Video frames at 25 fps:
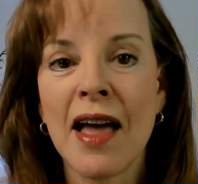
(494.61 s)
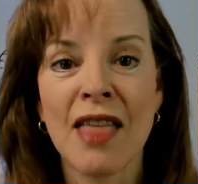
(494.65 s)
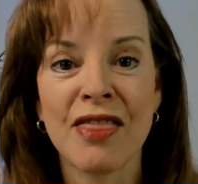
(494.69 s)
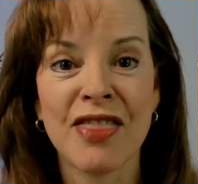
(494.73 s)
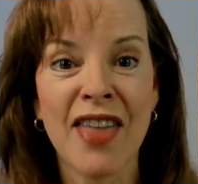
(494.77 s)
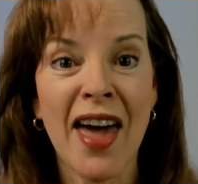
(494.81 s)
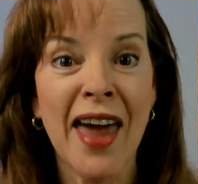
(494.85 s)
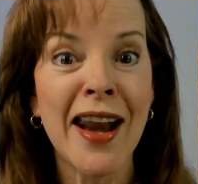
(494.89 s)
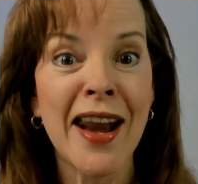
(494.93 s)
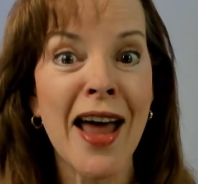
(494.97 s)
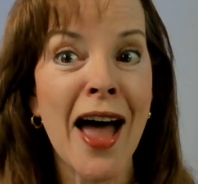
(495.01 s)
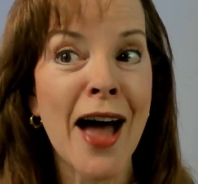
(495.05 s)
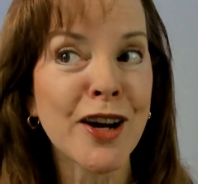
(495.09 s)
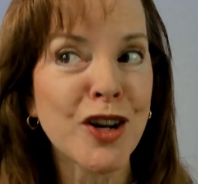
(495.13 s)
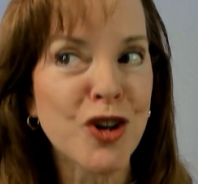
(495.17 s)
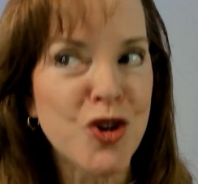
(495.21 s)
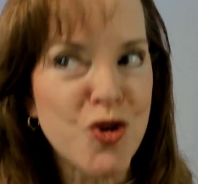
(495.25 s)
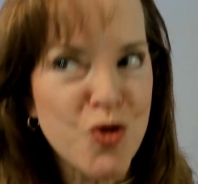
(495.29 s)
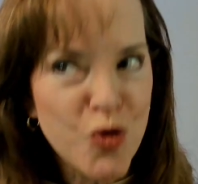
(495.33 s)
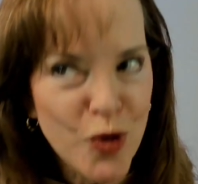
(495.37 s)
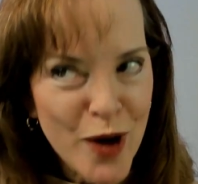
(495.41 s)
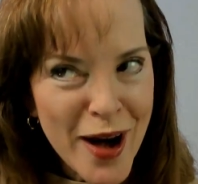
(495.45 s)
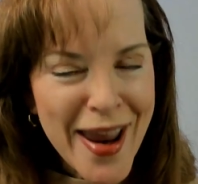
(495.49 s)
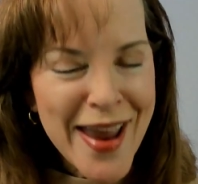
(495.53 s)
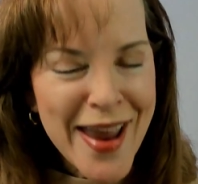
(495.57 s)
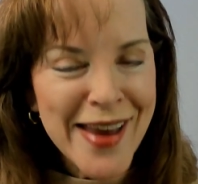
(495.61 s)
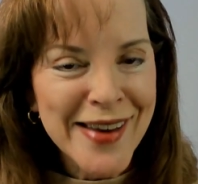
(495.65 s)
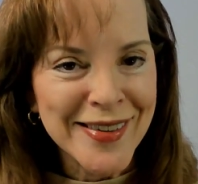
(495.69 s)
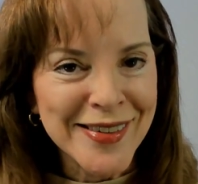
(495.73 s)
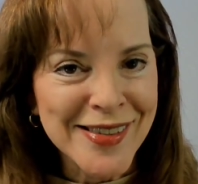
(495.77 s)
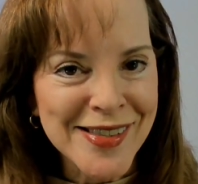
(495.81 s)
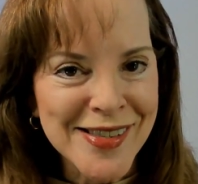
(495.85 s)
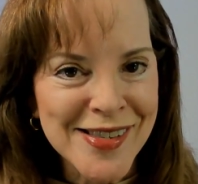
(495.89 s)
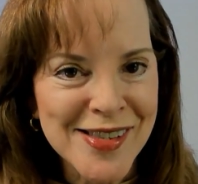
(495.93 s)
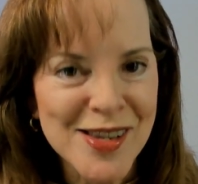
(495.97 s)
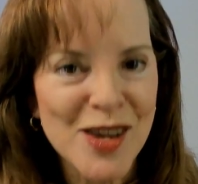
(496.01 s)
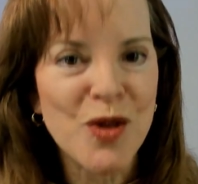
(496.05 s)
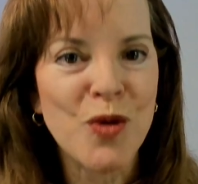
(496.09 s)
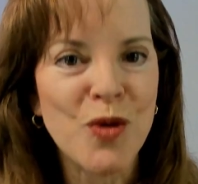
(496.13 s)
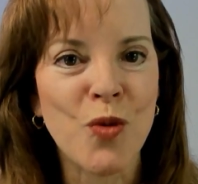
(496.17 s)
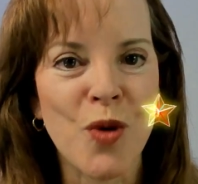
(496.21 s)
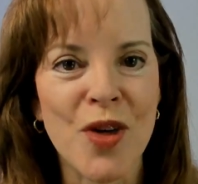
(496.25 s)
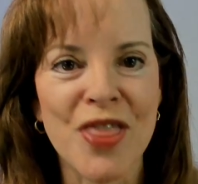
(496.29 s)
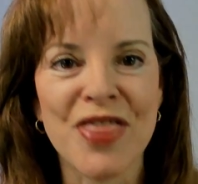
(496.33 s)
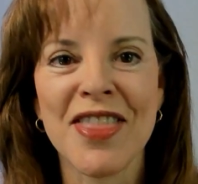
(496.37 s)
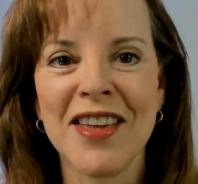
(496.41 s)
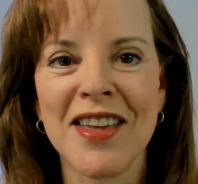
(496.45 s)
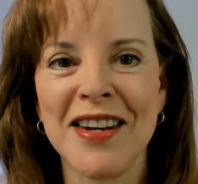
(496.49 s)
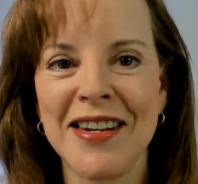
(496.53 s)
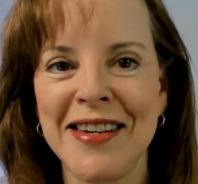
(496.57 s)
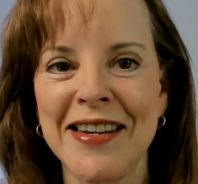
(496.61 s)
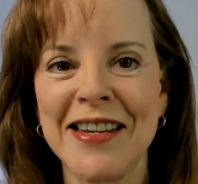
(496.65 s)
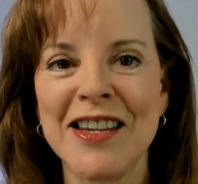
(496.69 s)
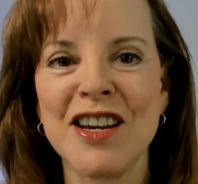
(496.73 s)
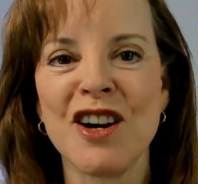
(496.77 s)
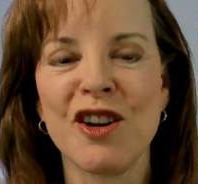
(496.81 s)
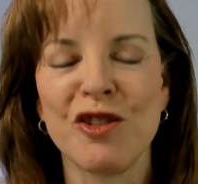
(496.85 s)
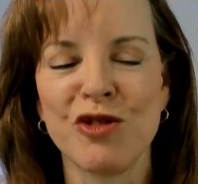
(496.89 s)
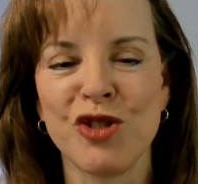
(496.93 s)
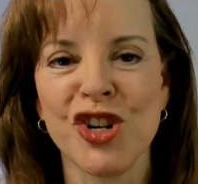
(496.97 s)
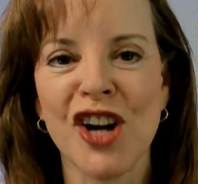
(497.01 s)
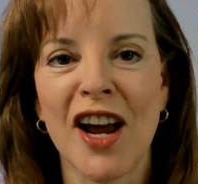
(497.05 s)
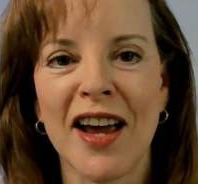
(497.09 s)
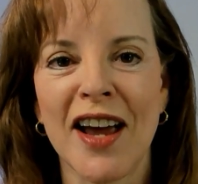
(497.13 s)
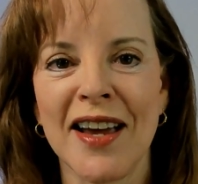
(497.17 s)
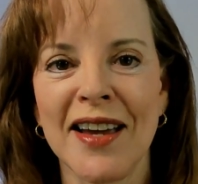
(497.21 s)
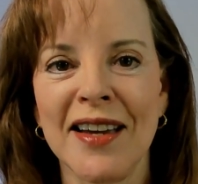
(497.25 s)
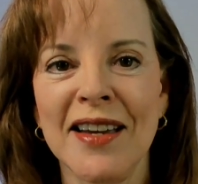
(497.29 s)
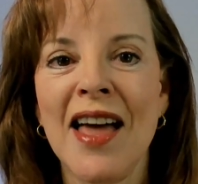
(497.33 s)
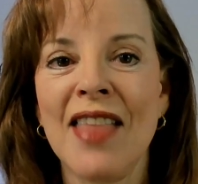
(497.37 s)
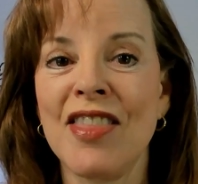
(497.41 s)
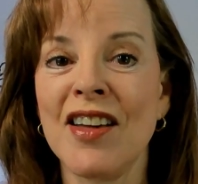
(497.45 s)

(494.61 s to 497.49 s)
that agrees with the DOJ